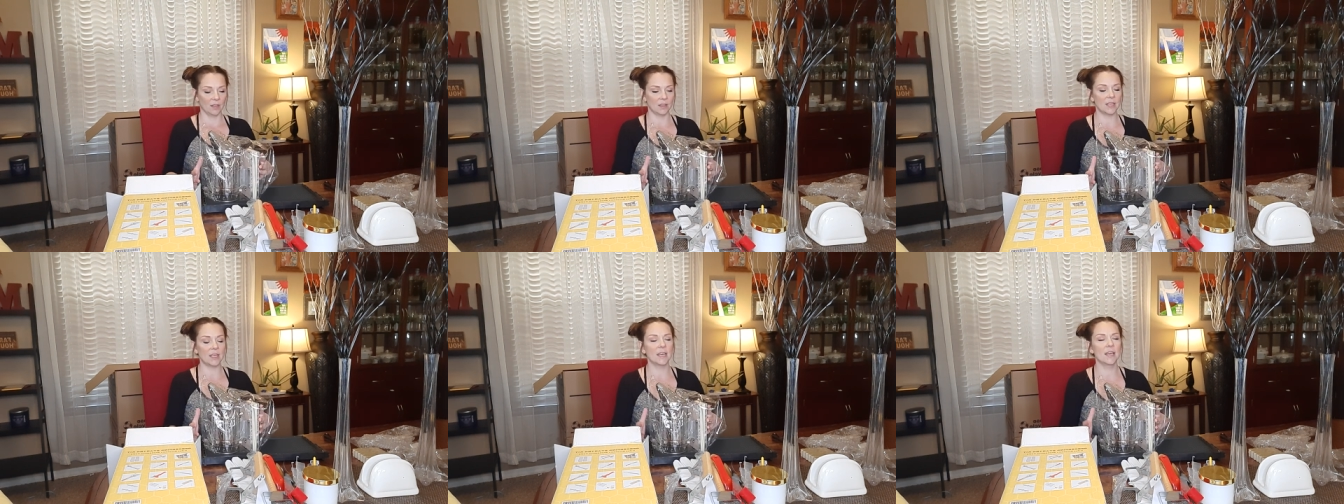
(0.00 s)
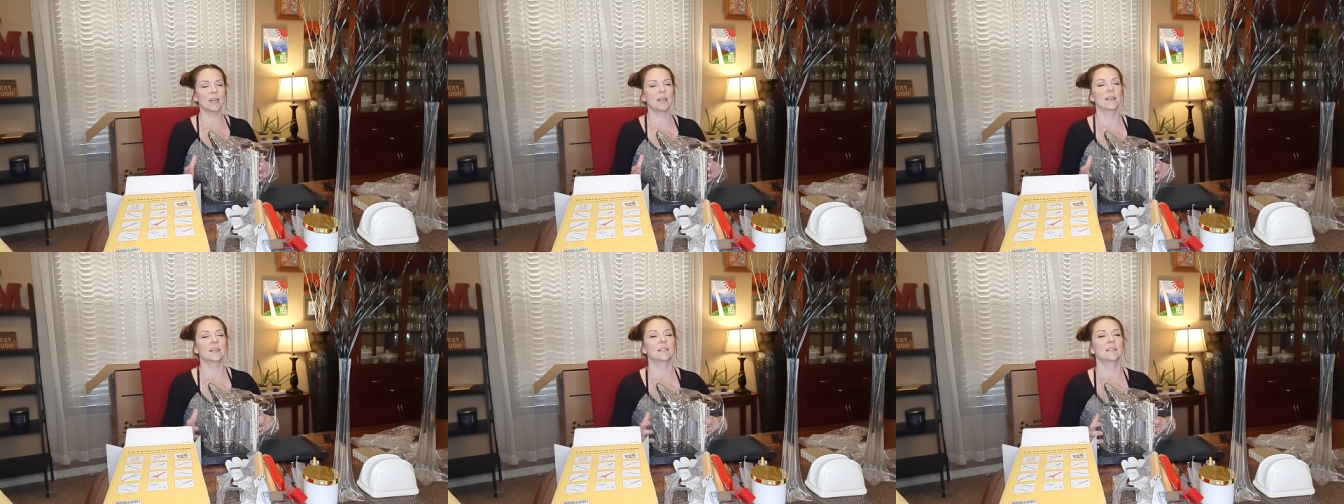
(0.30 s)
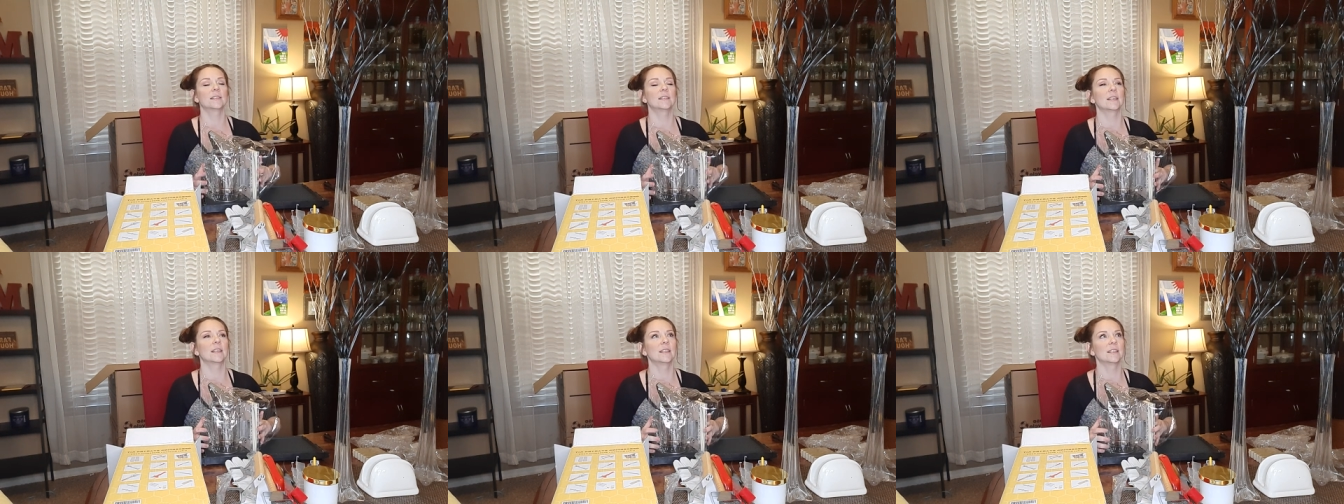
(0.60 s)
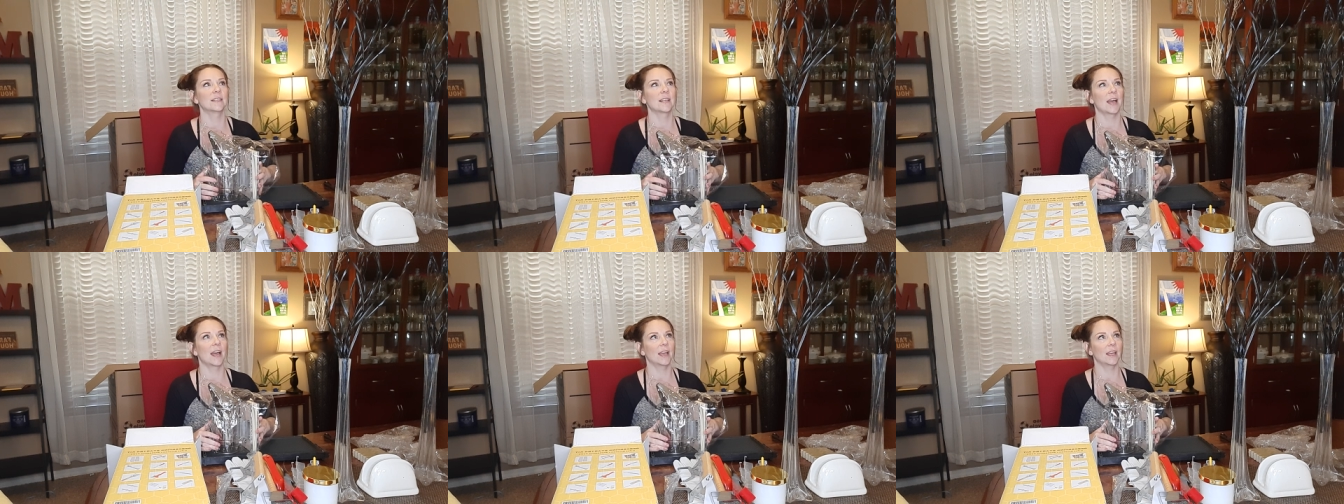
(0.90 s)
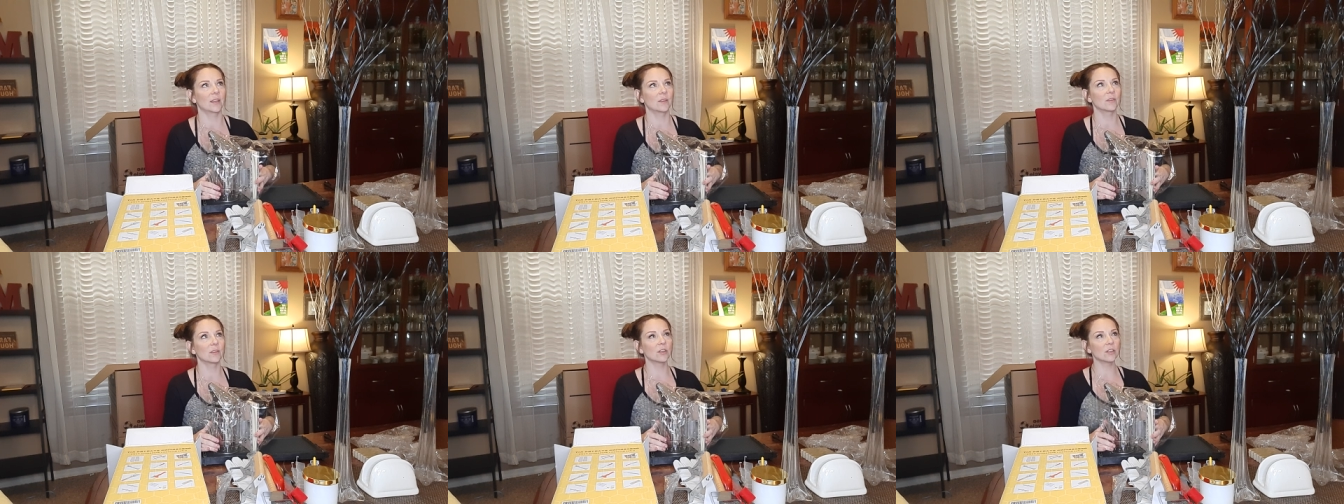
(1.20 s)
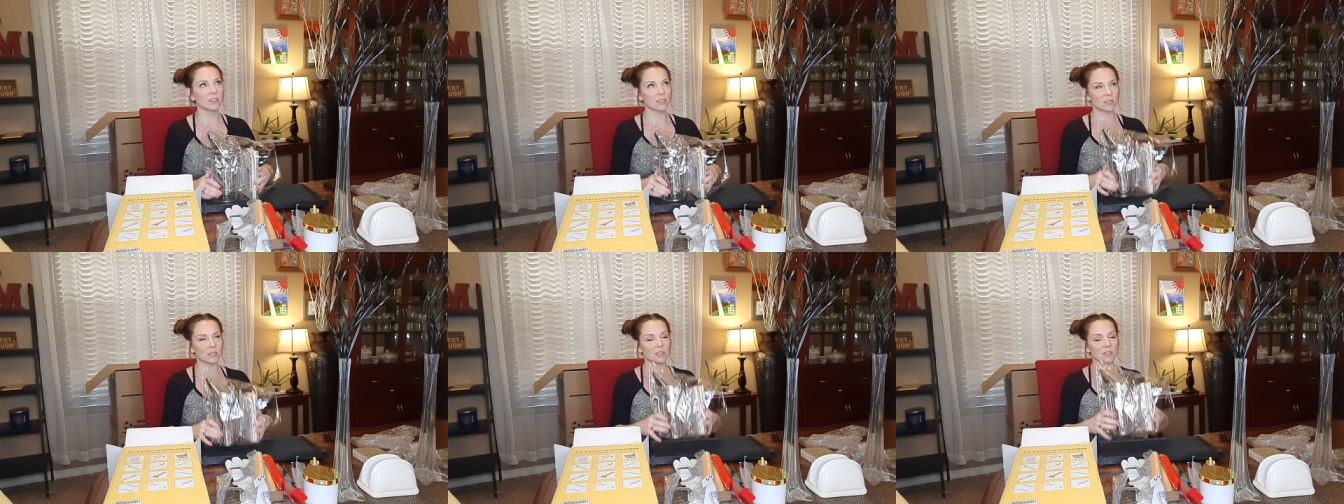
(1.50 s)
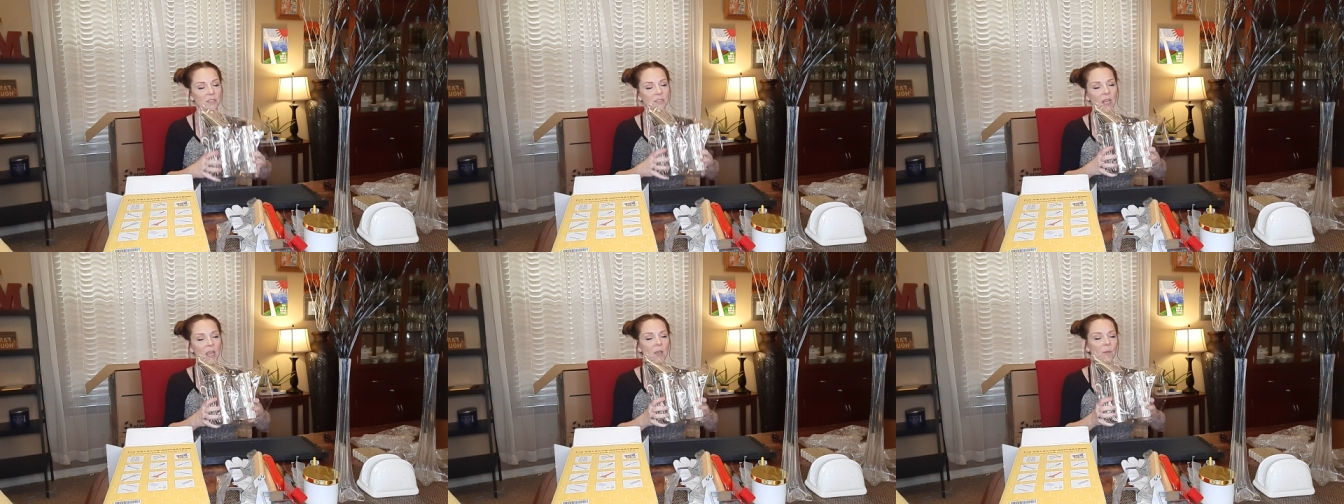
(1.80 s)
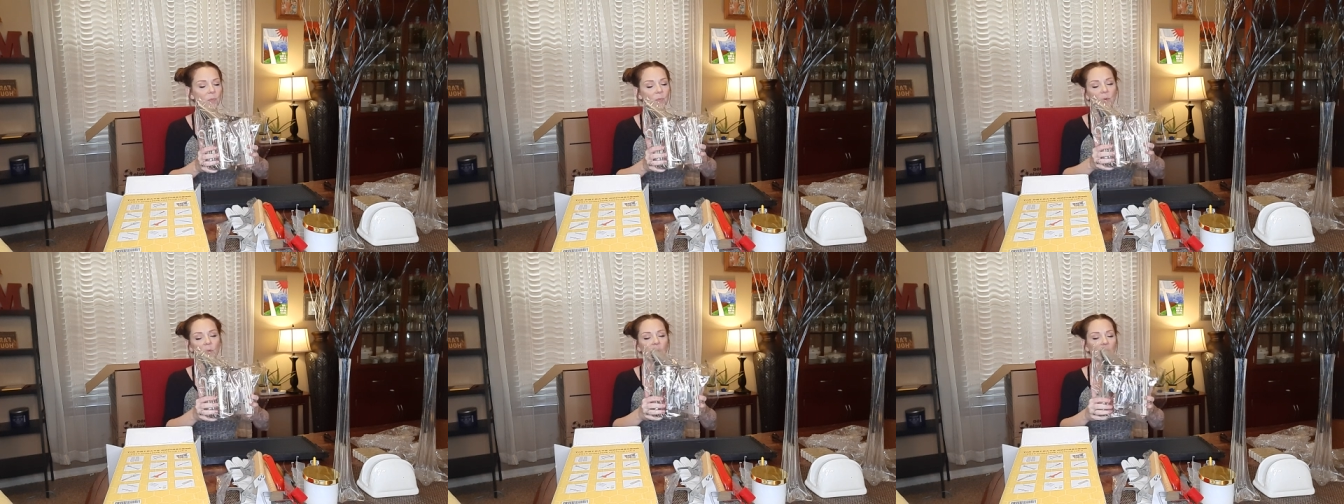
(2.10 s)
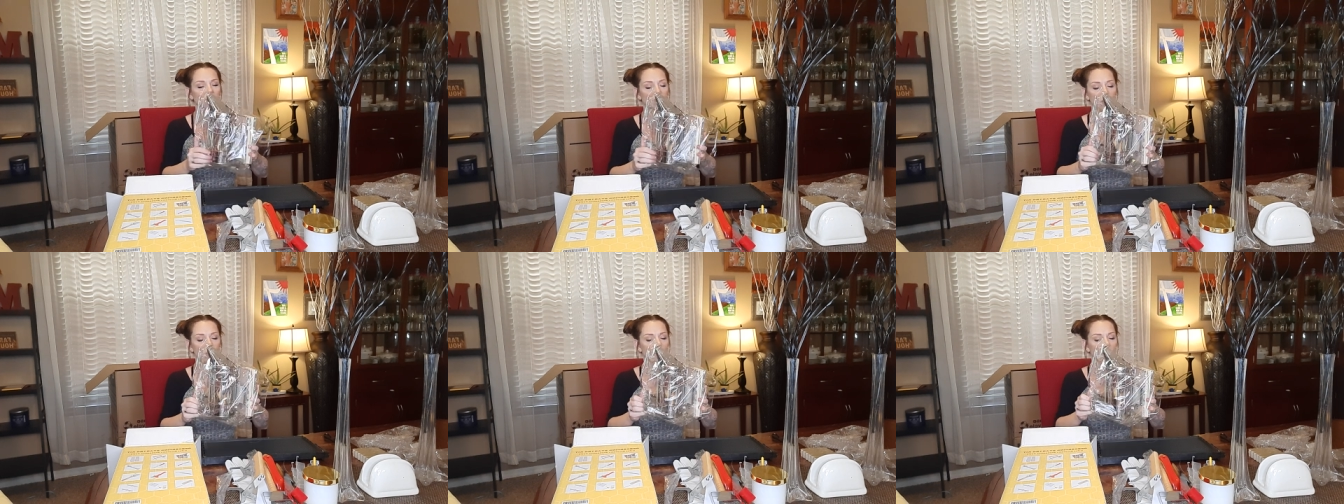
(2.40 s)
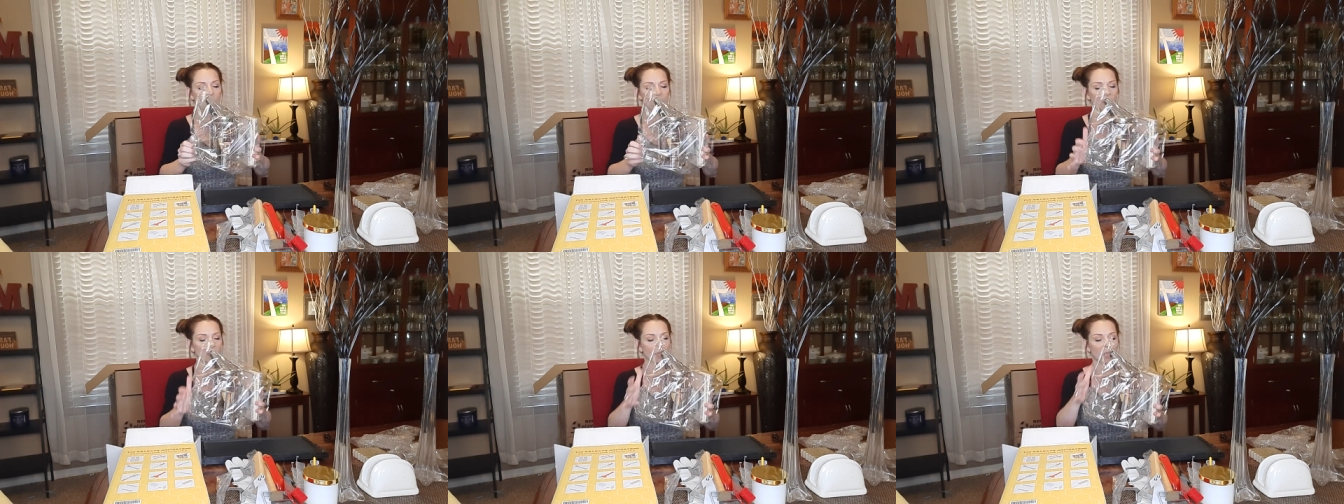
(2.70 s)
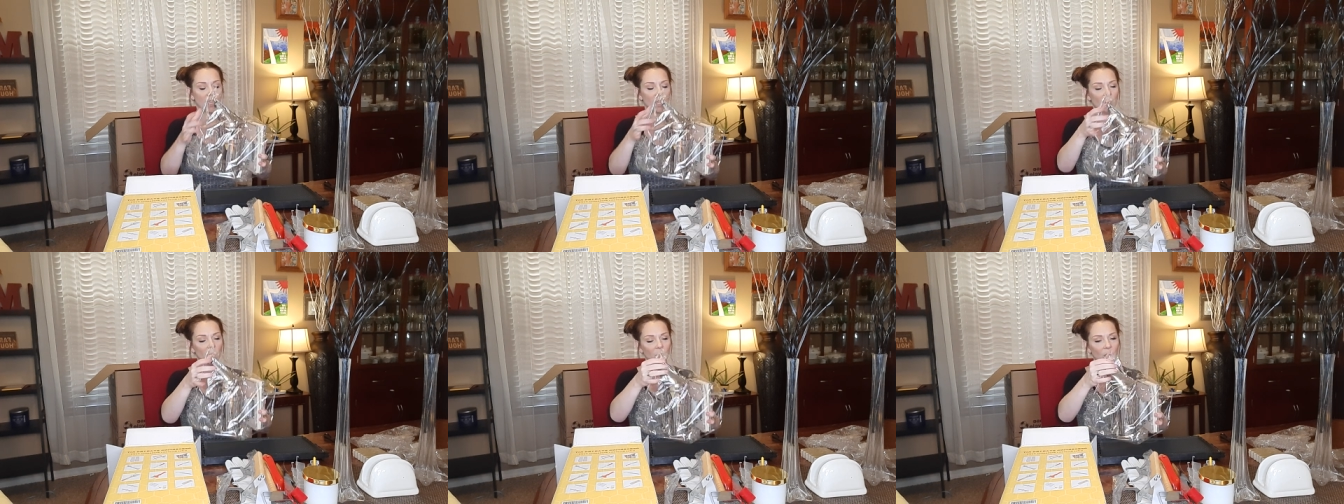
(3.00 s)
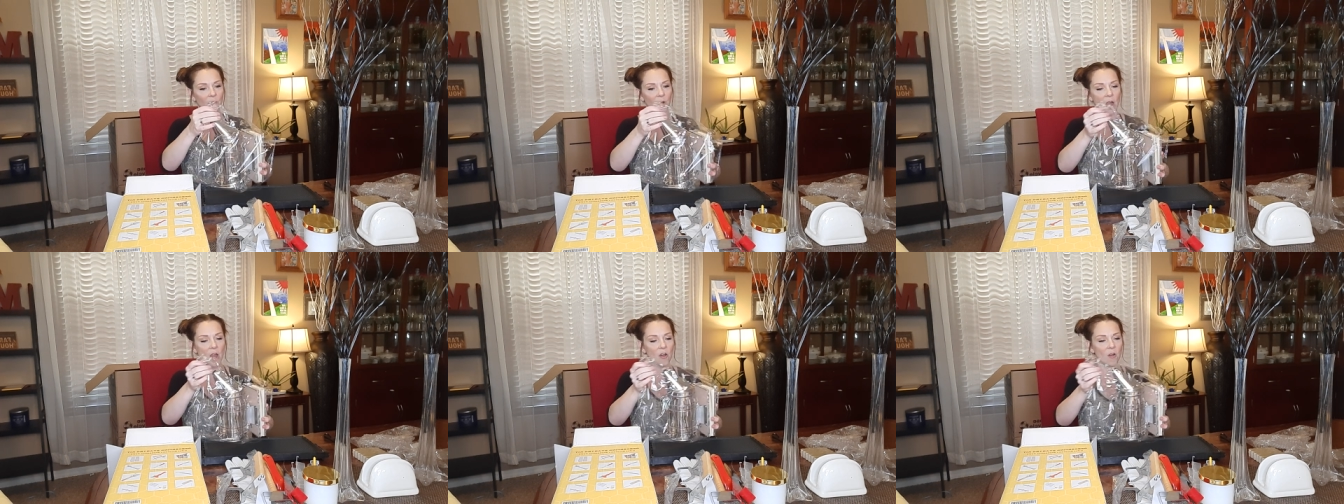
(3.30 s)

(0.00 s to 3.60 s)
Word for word: This is like your staple as a beekeeper.